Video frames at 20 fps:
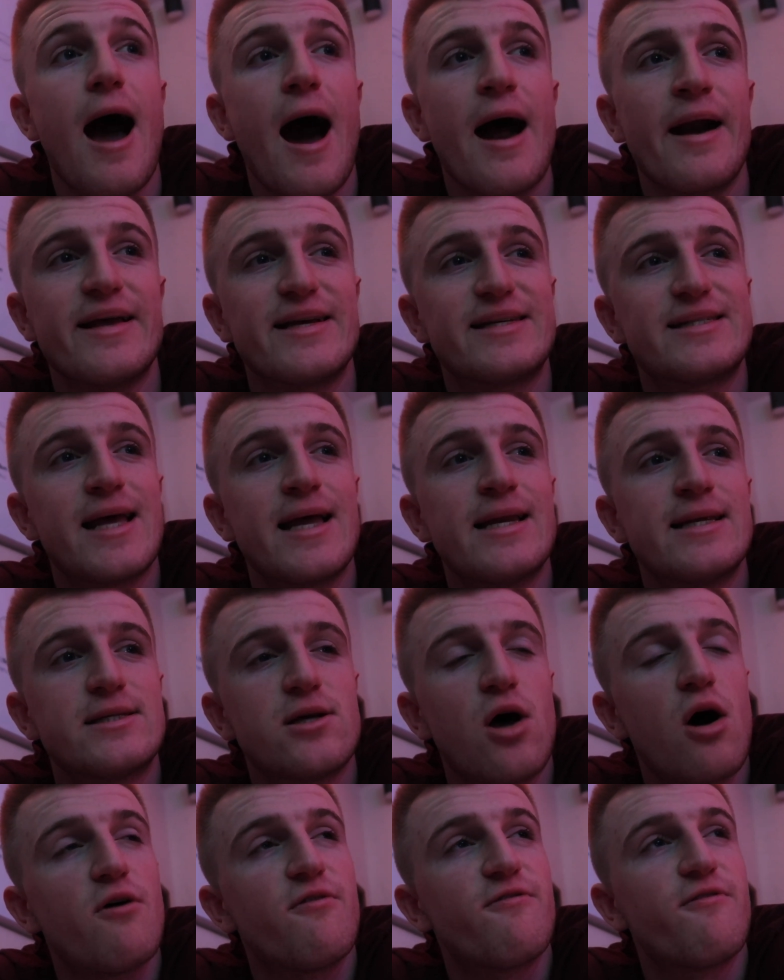and it sends
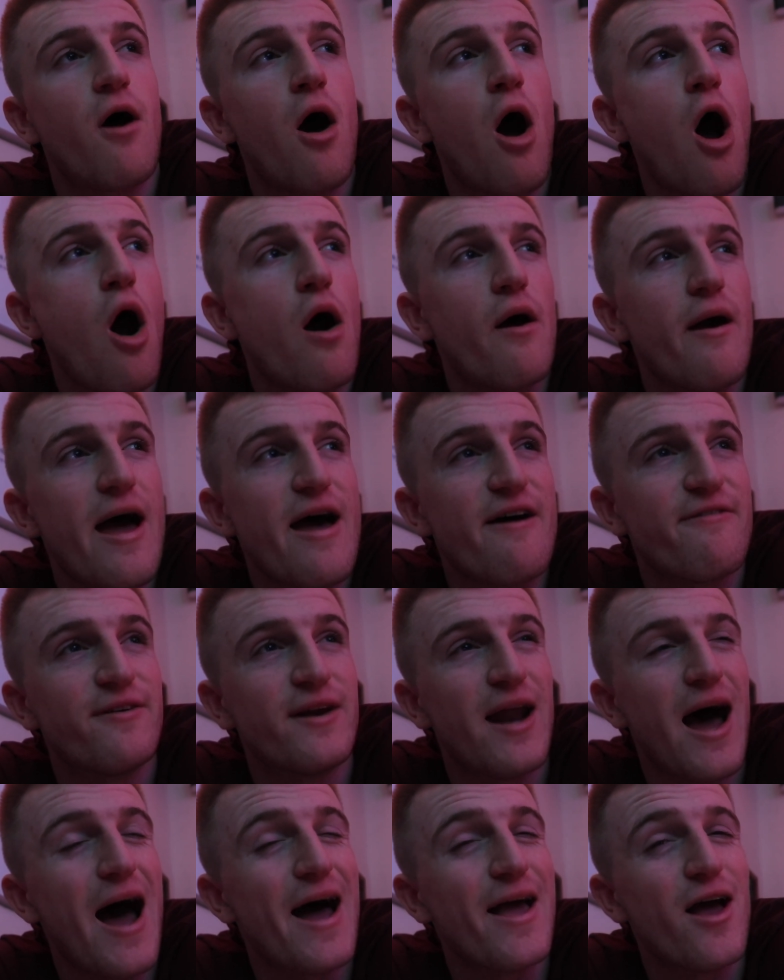off RF
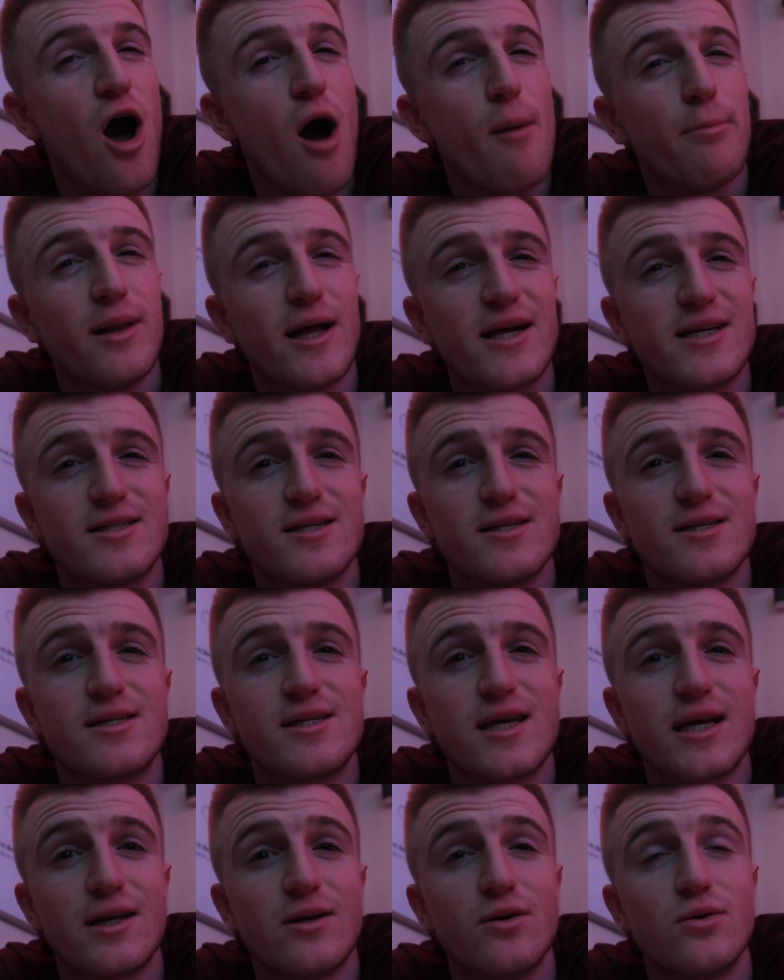and IR blasters
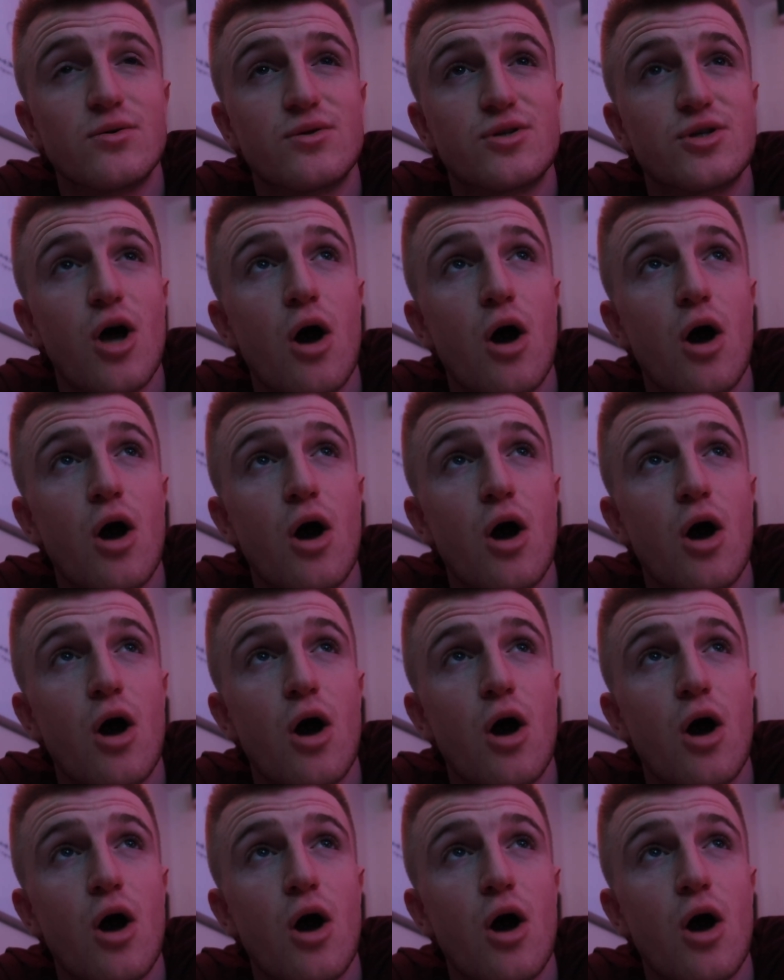signals.